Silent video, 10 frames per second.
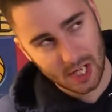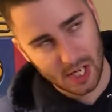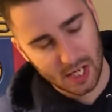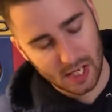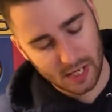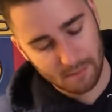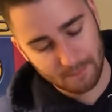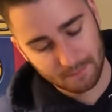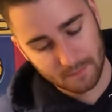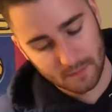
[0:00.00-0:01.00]

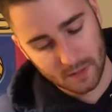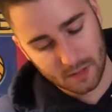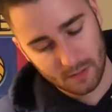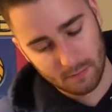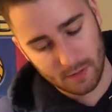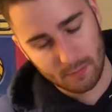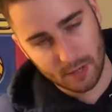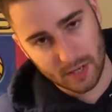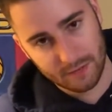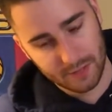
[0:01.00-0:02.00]

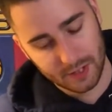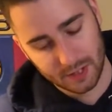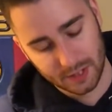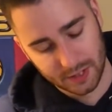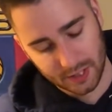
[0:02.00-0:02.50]
Midbreaker Field and,